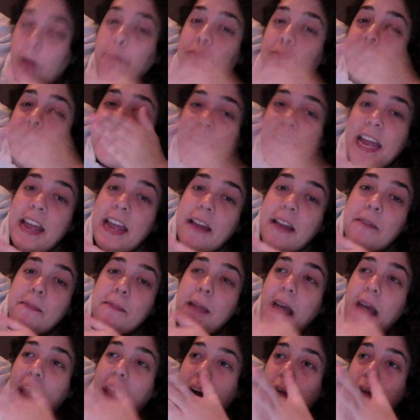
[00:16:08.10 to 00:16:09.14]
him
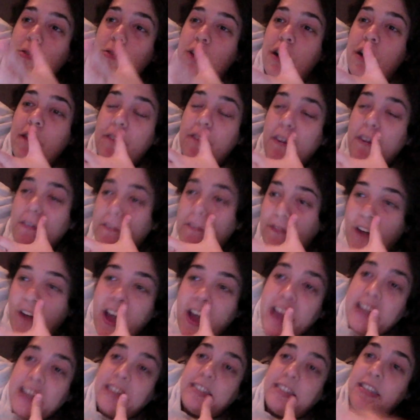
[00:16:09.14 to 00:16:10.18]
out of the
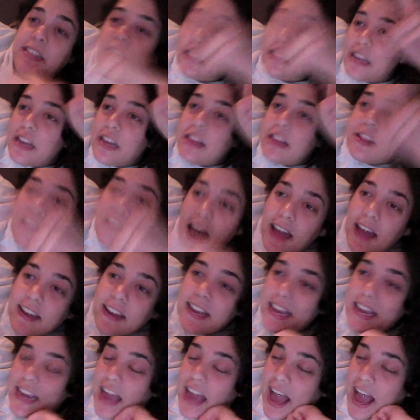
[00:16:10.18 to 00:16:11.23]
fight that he
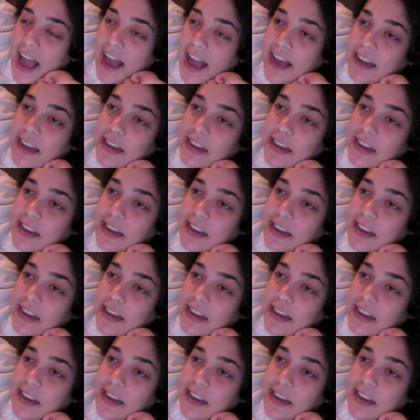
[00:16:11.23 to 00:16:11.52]
had.